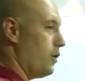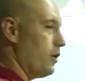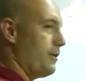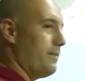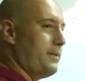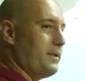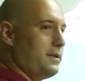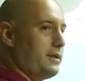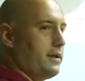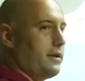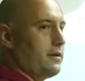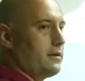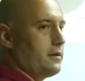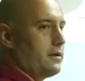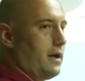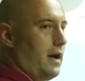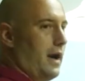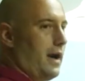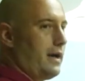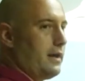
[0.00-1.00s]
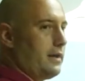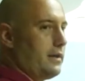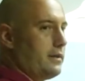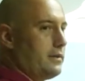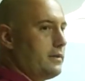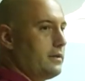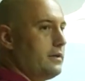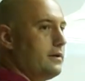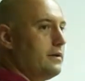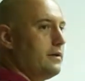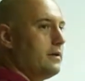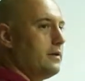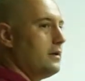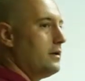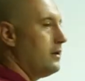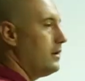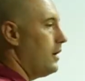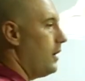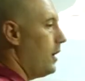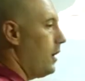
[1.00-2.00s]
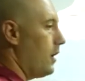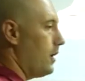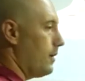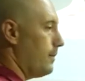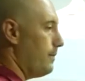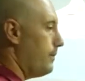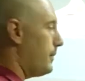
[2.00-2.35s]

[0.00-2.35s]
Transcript: on a particular island are